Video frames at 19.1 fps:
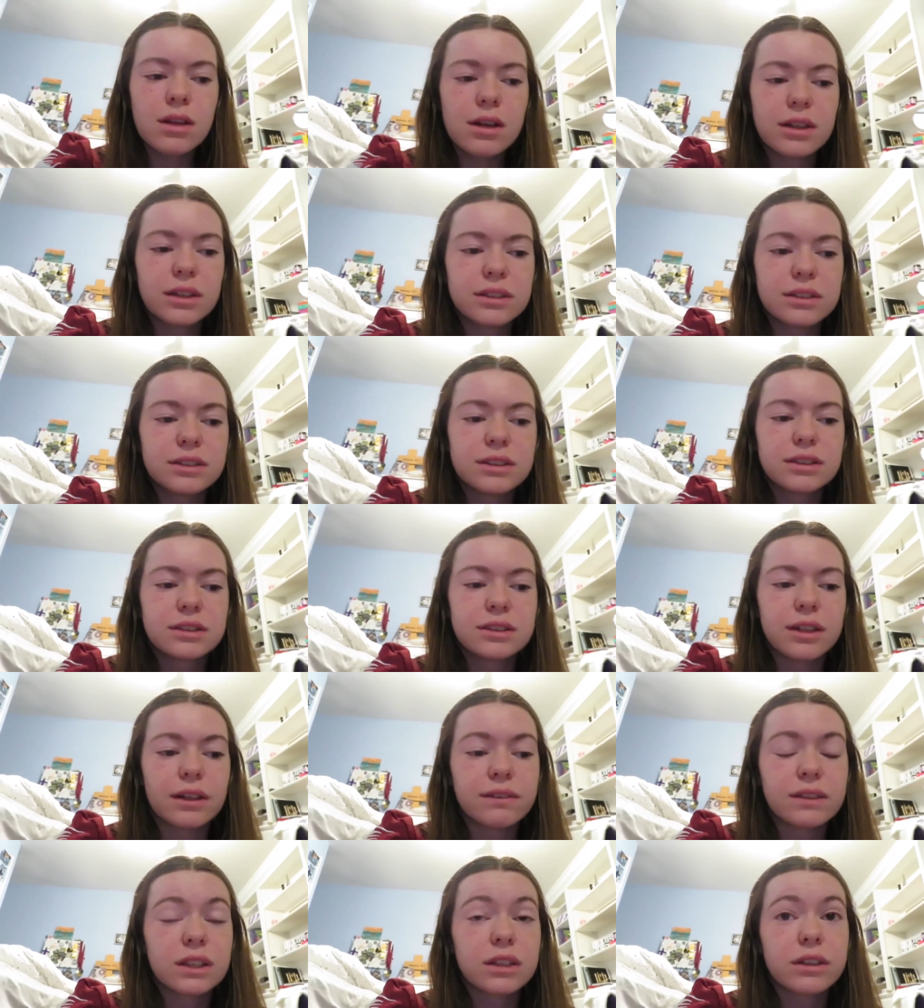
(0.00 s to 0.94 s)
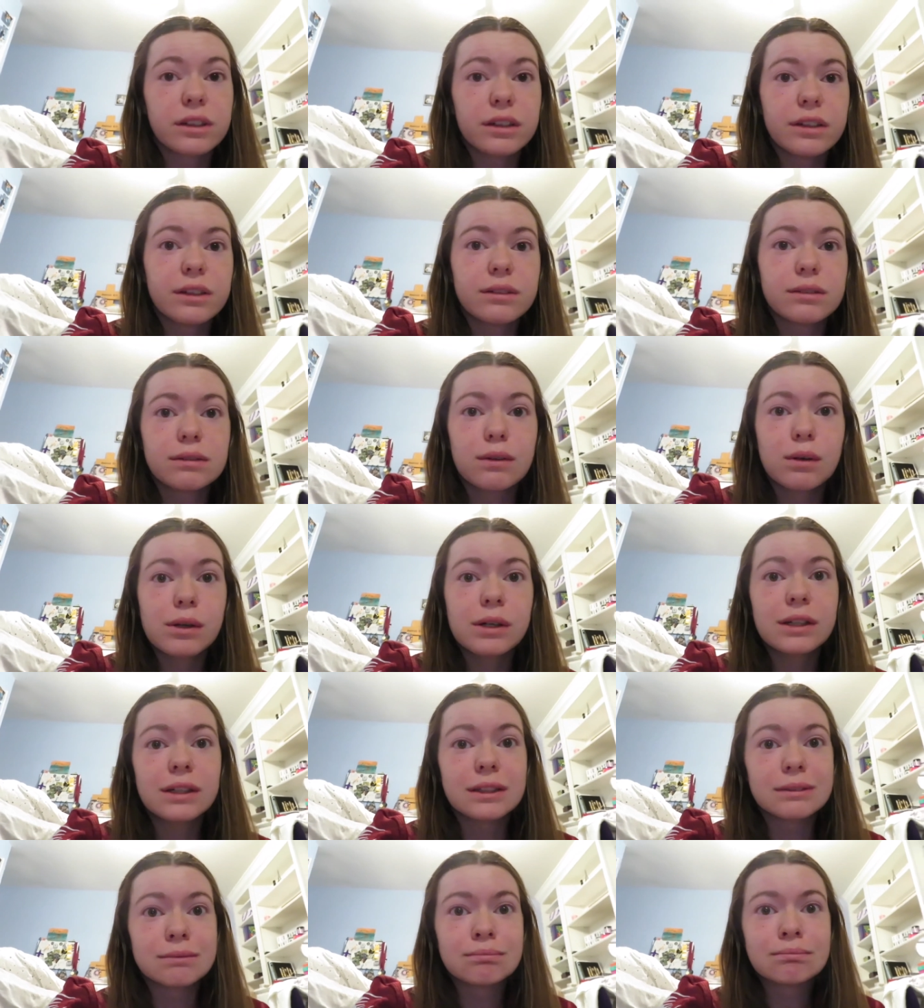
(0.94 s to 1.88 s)
It's
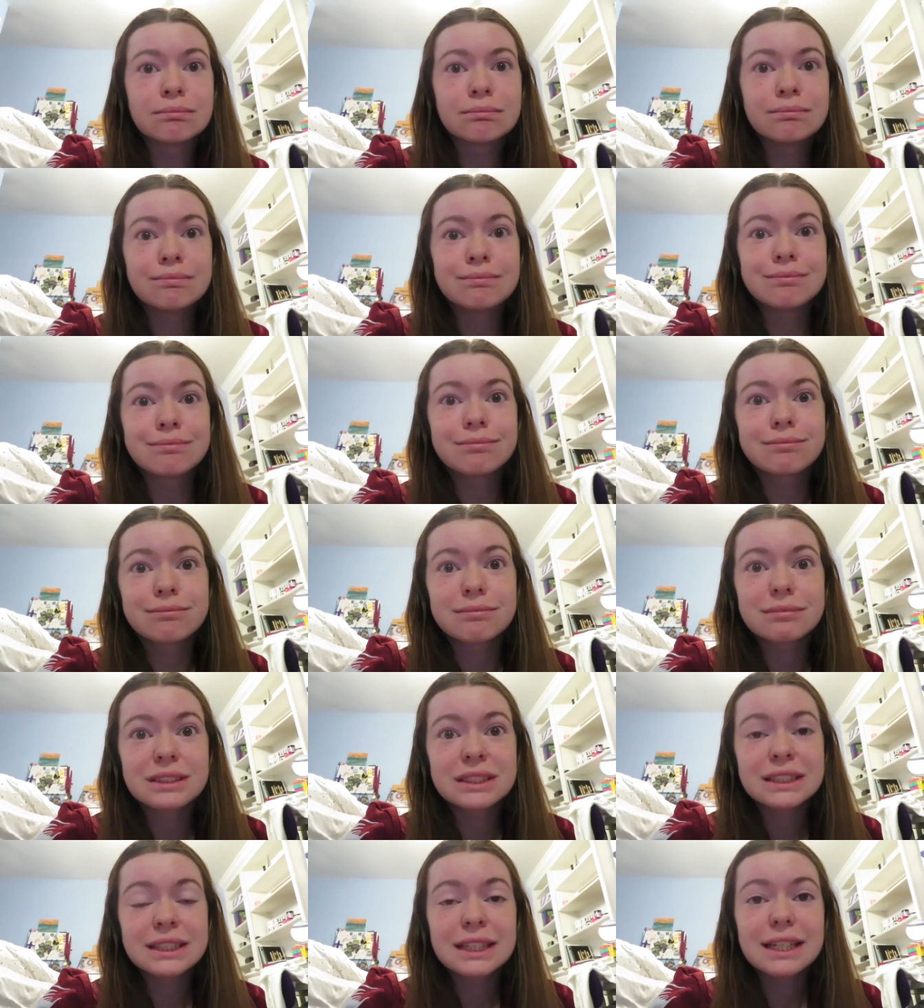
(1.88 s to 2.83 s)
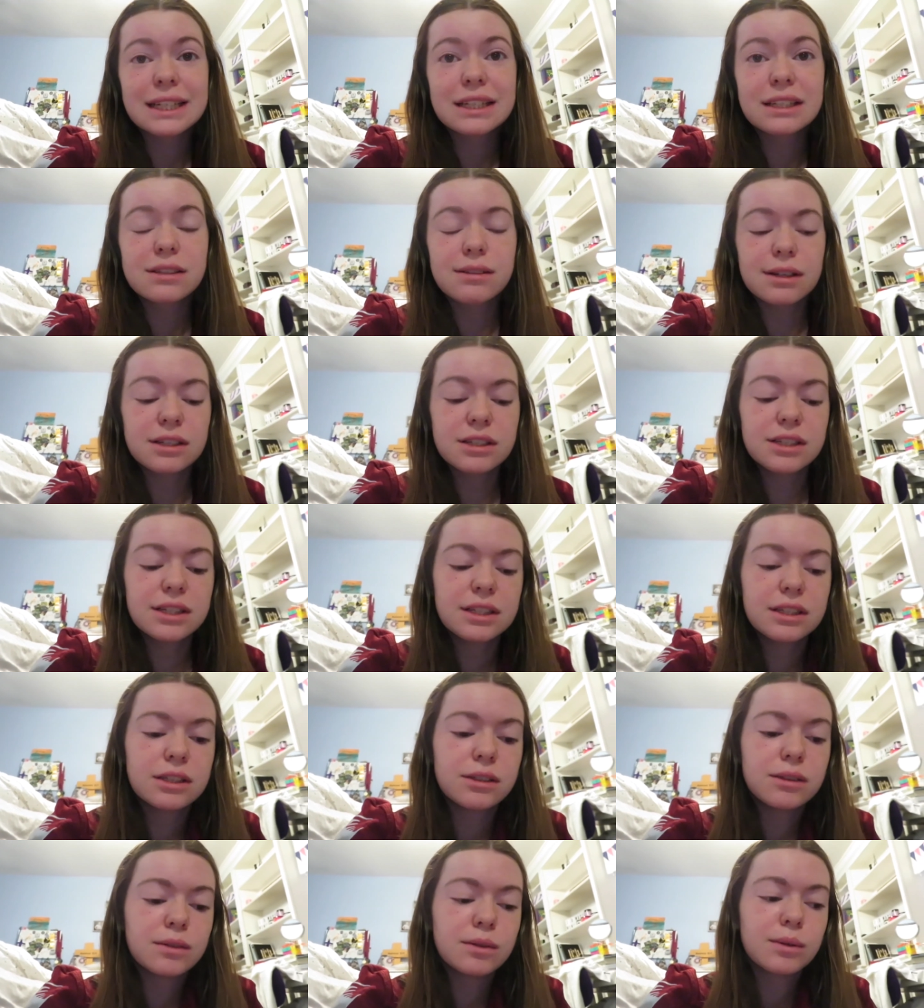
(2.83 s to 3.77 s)
7.34. So I just need
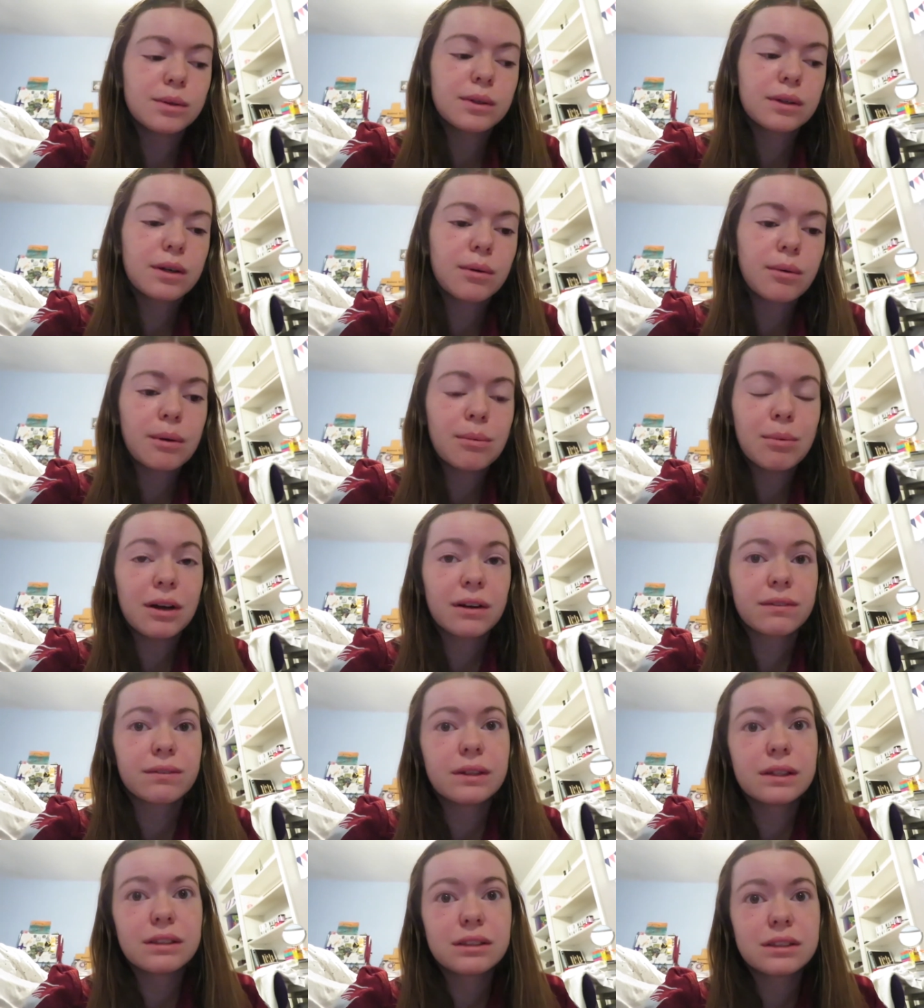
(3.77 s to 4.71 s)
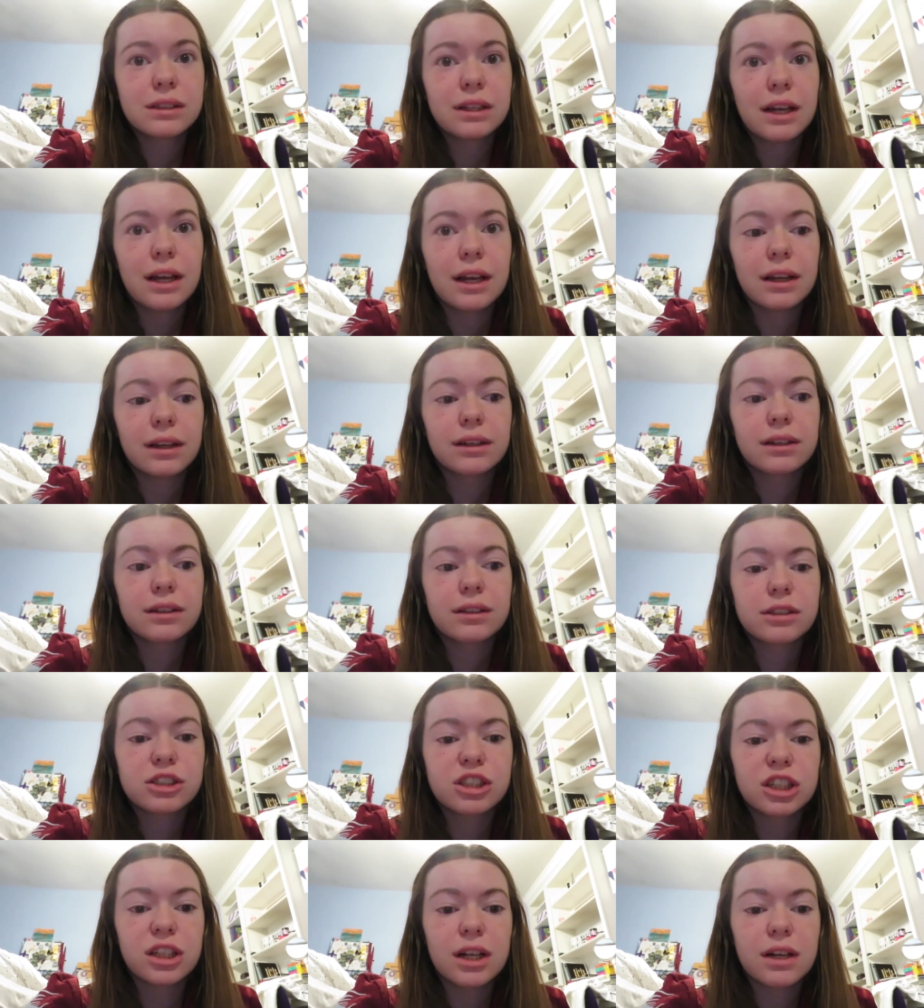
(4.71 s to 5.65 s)
to go eat breakfast and
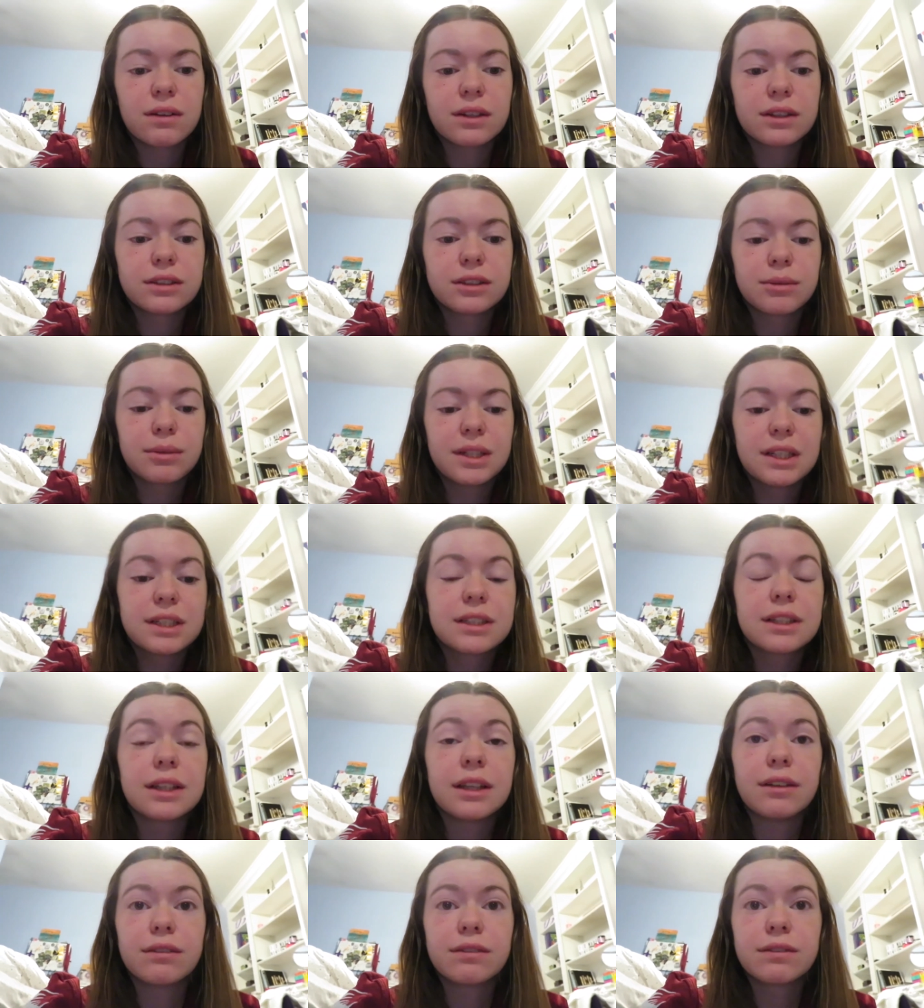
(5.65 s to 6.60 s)
chill out until we need to leave.